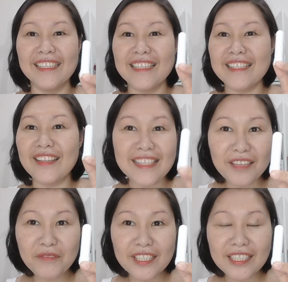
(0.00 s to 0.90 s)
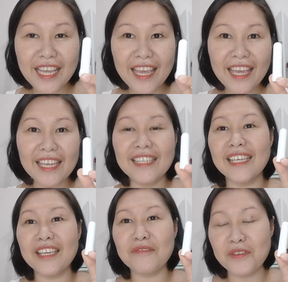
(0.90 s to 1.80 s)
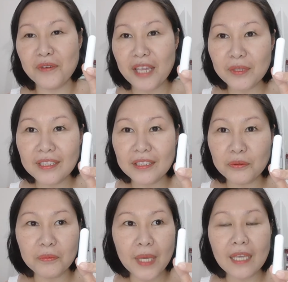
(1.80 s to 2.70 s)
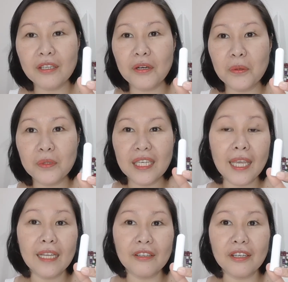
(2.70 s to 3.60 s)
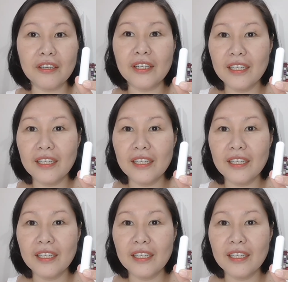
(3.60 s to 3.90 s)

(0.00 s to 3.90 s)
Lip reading: So that's it for today. If you were able to make your own inhaler,